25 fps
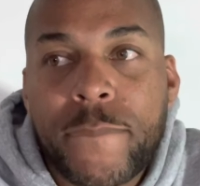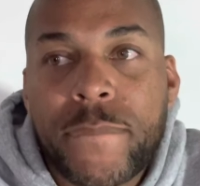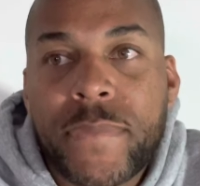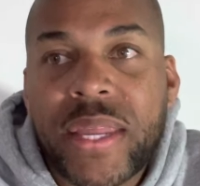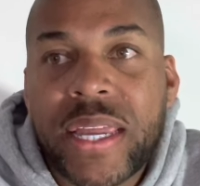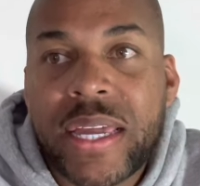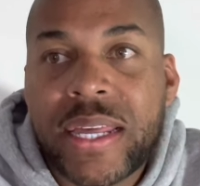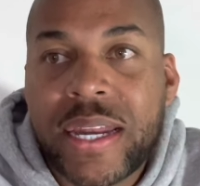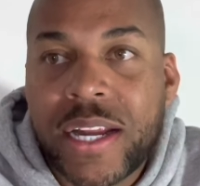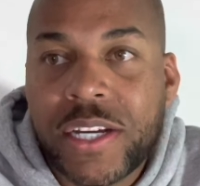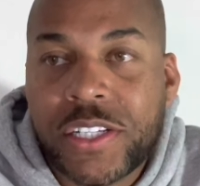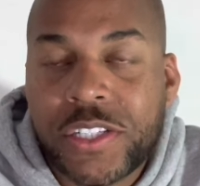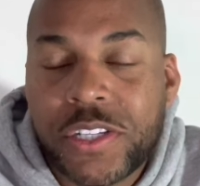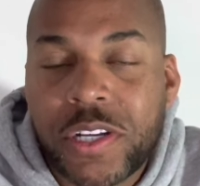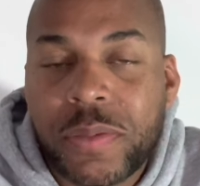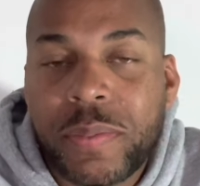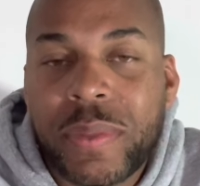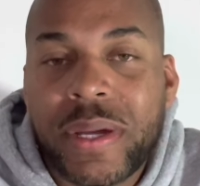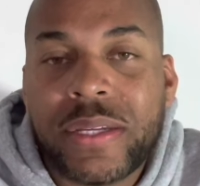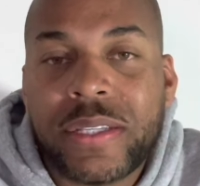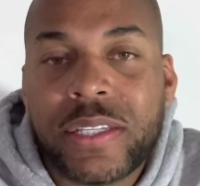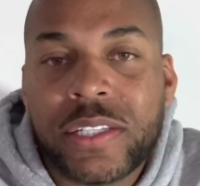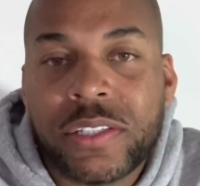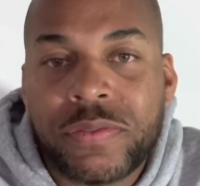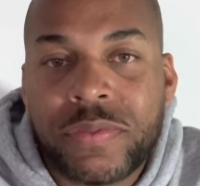And I should have
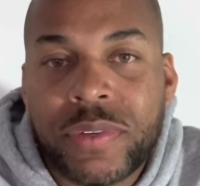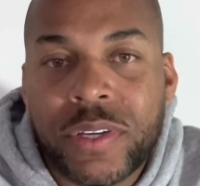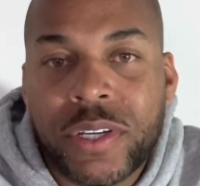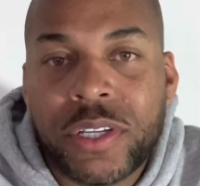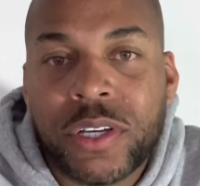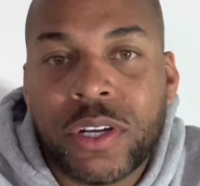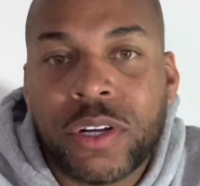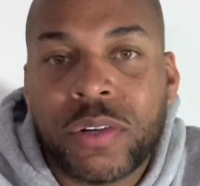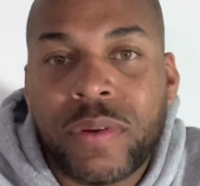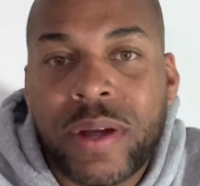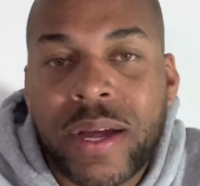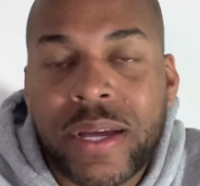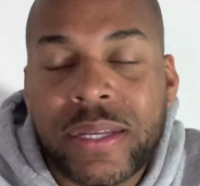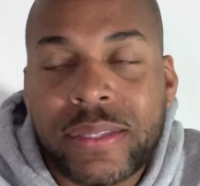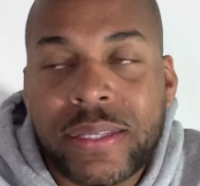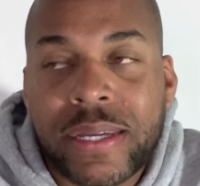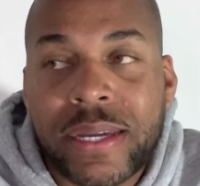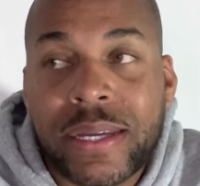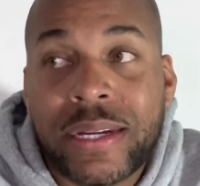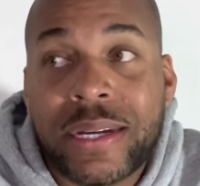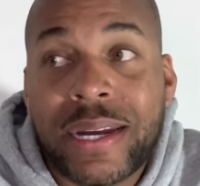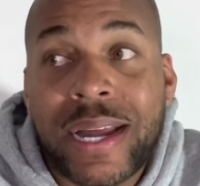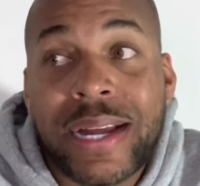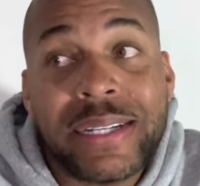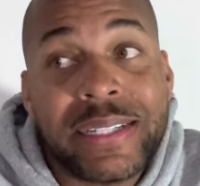made this video right
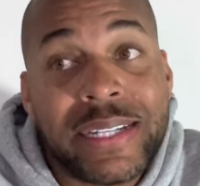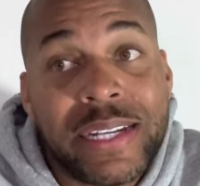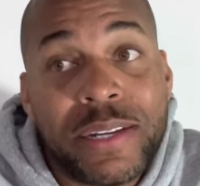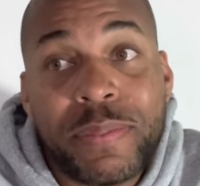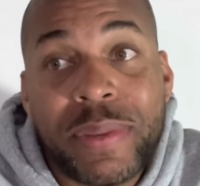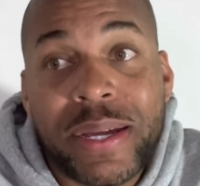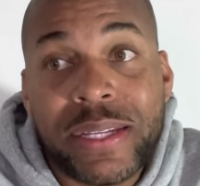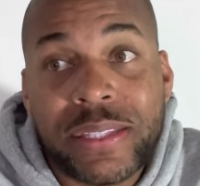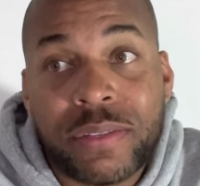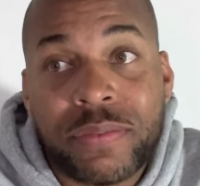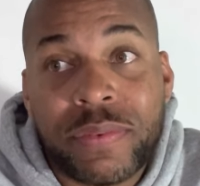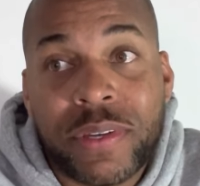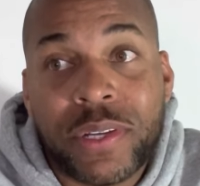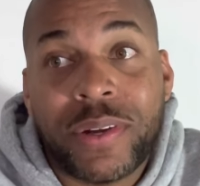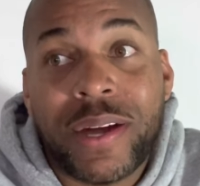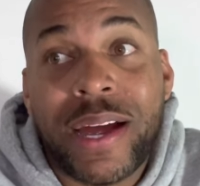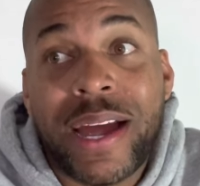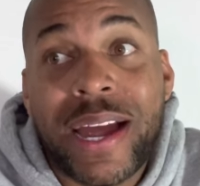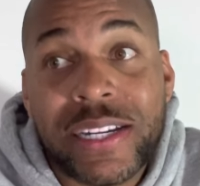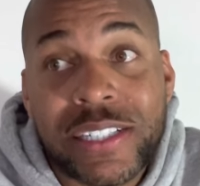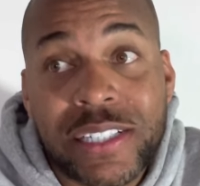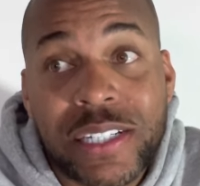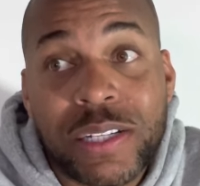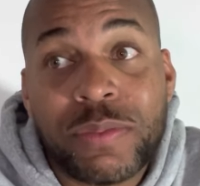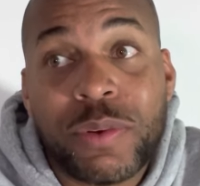then. And I did make the video. I
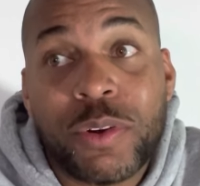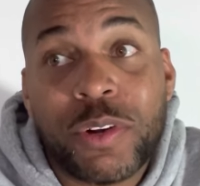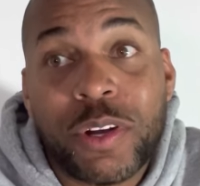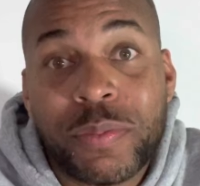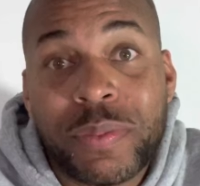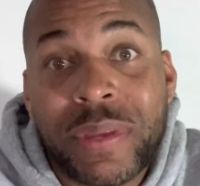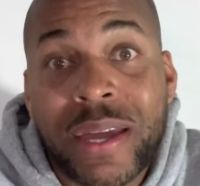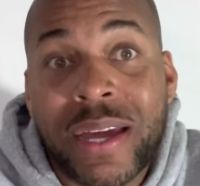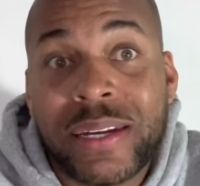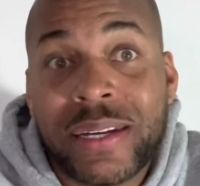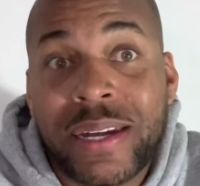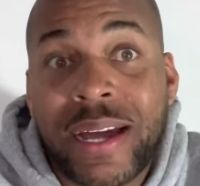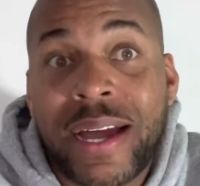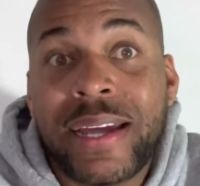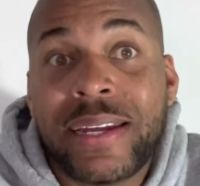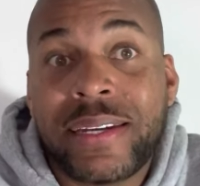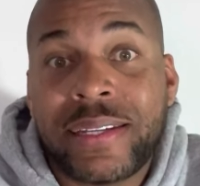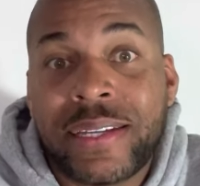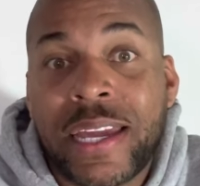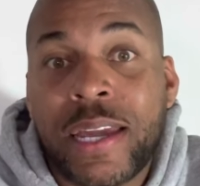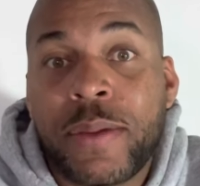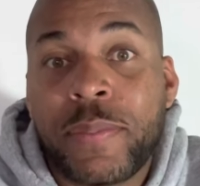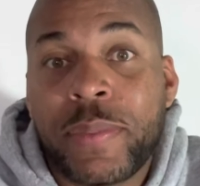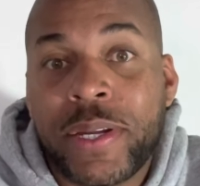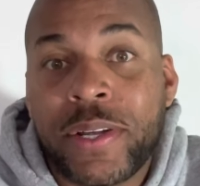actually woke up that night and
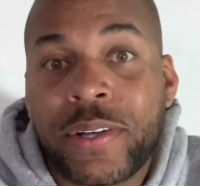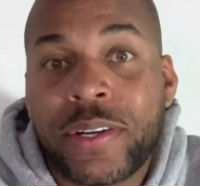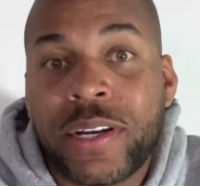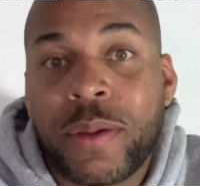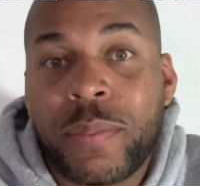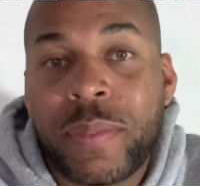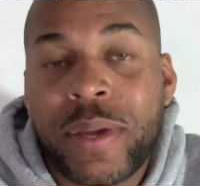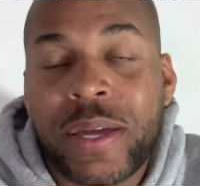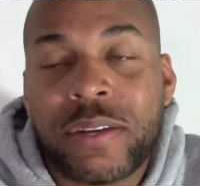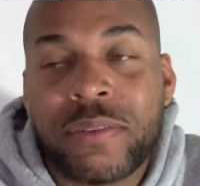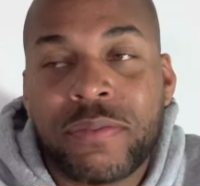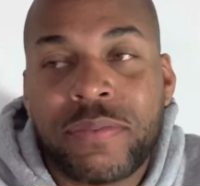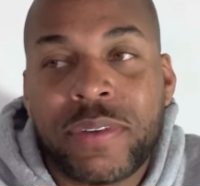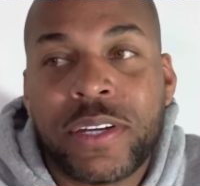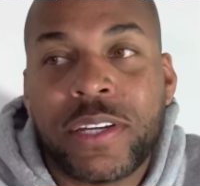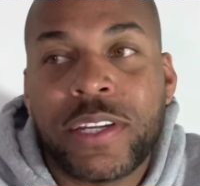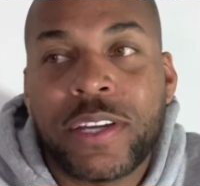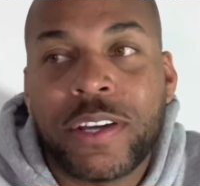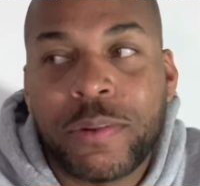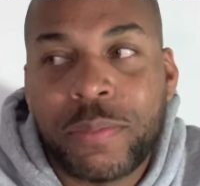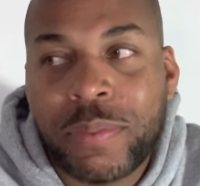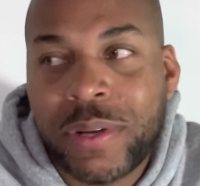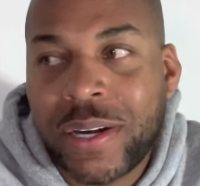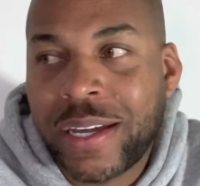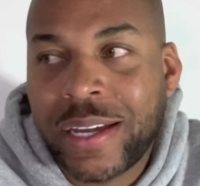came in here and I made a video.
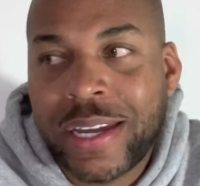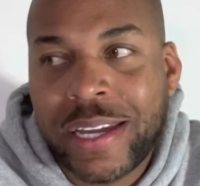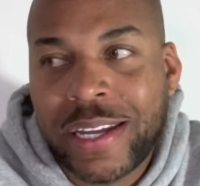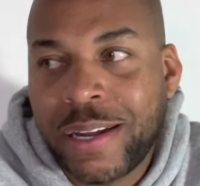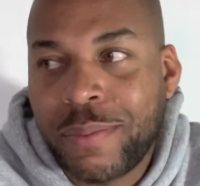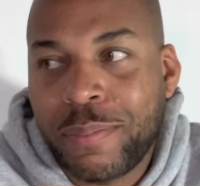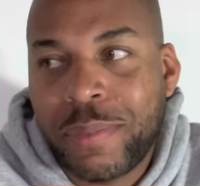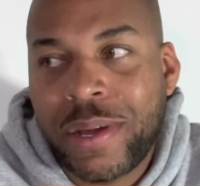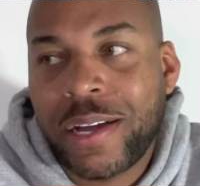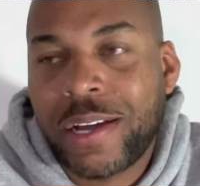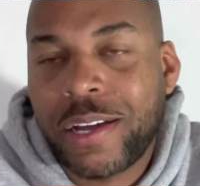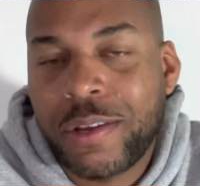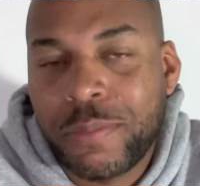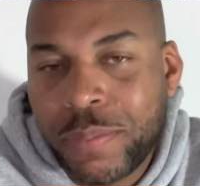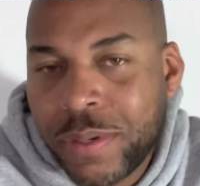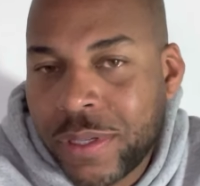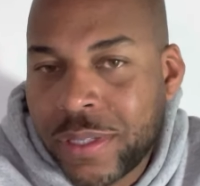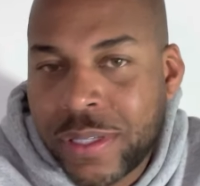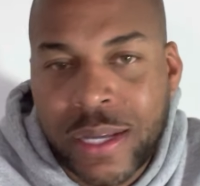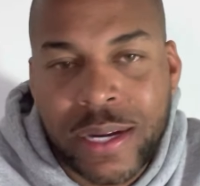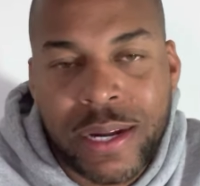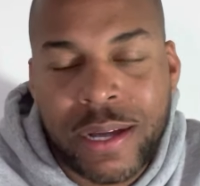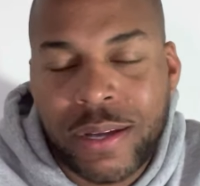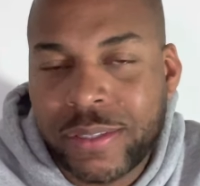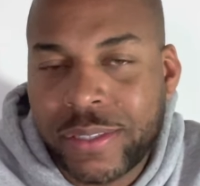But again, I'm not going to put
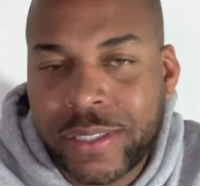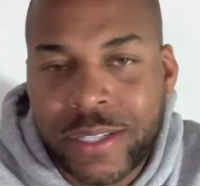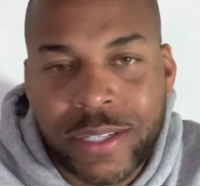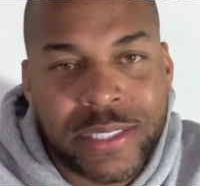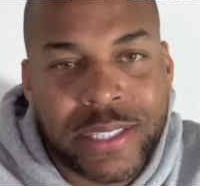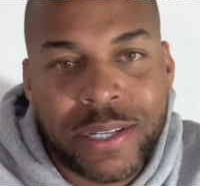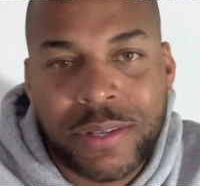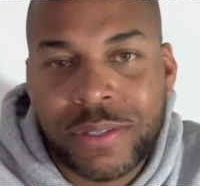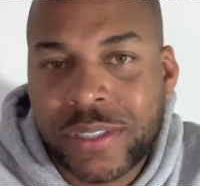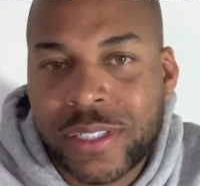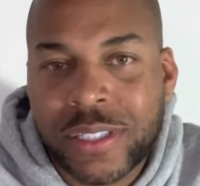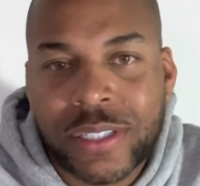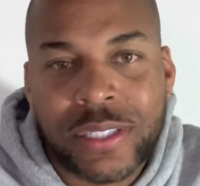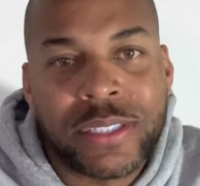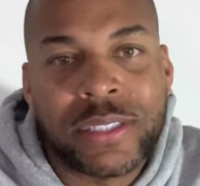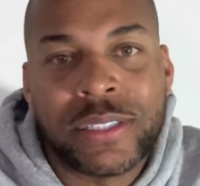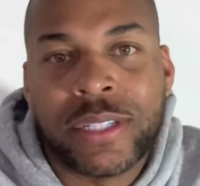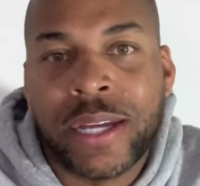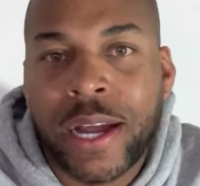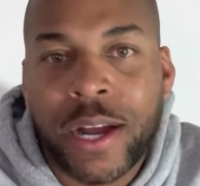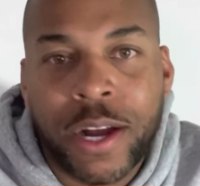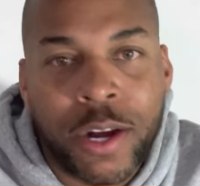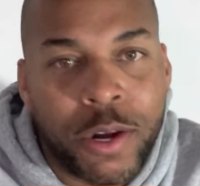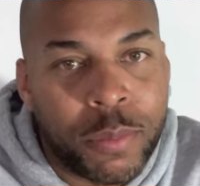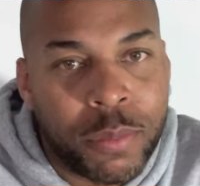that out there because I was looking
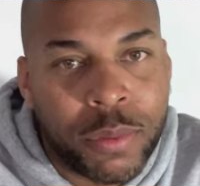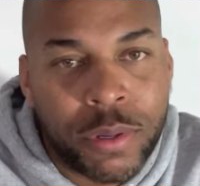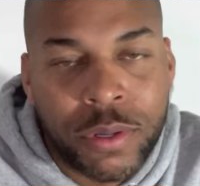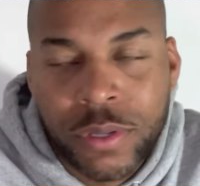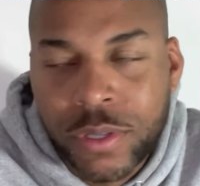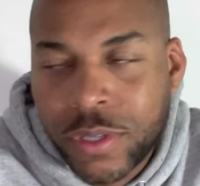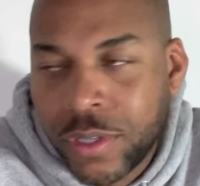terrible.